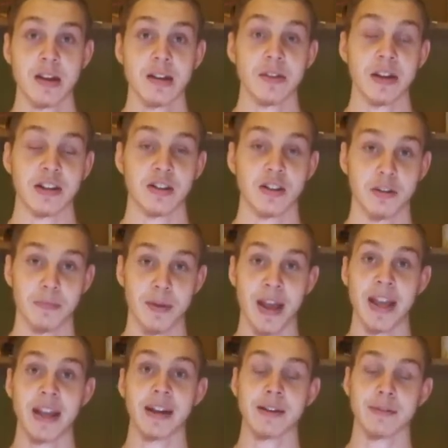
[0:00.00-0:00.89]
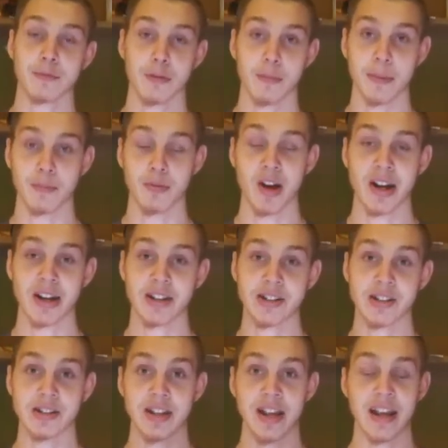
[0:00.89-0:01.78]
They took pagan Roman
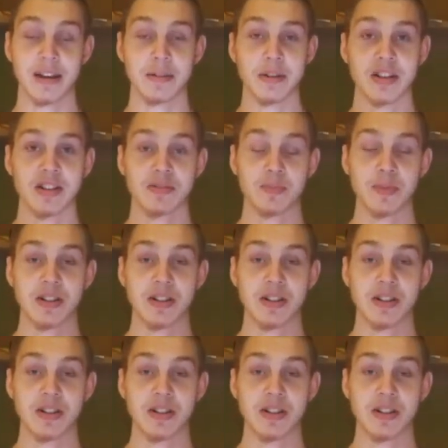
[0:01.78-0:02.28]
practices and just